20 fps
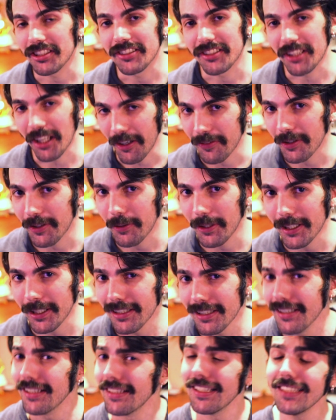out of the way,
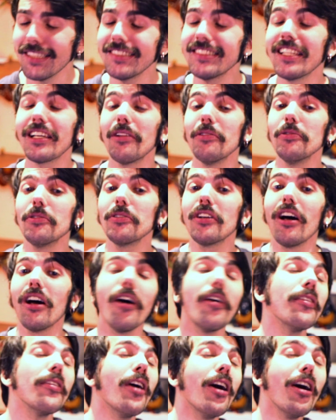let's take a look
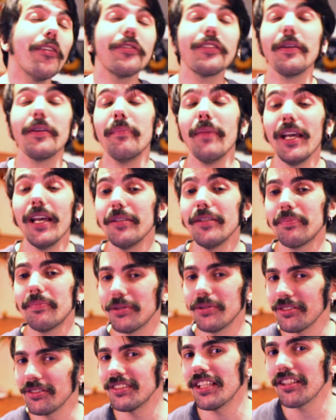on all of the many
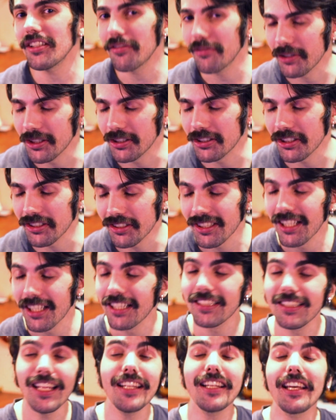BlueStacks features
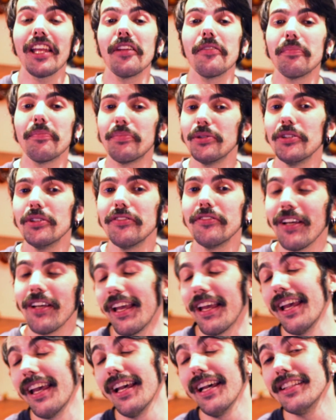that can improve
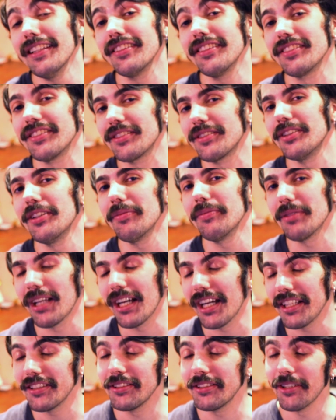and
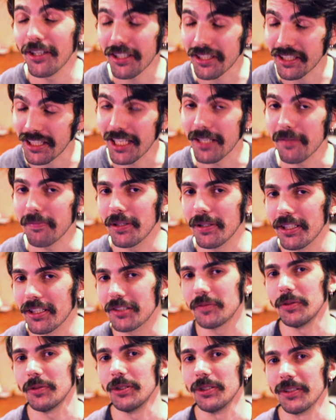streamline your gameplay
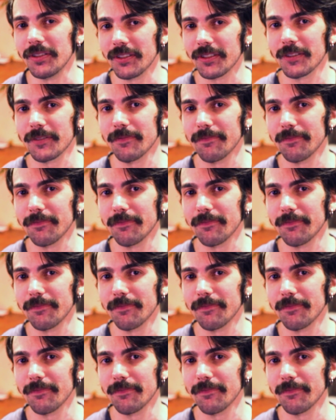experience.